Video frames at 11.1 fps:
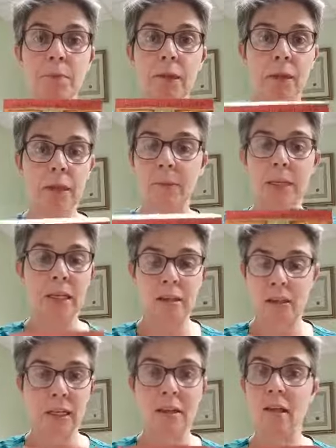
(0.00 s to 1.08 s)
You know, you can
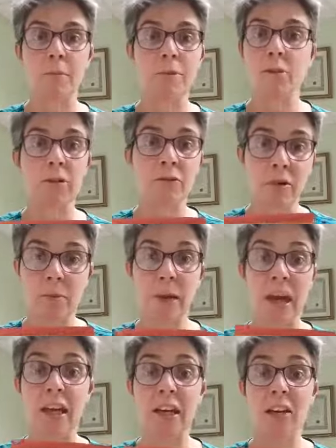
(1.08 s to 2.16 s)
get it on Amazon for a
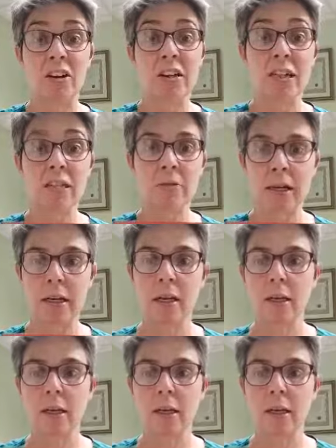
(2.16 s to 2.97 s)
penny nowadays, right?